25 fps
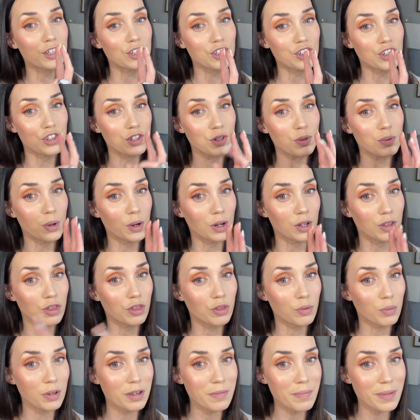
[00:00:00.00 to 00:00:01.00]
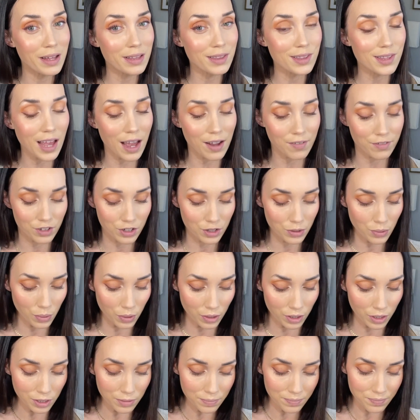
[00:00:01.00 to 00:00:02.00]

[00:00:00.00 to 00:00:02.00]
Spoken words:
2, or 3 months after you order.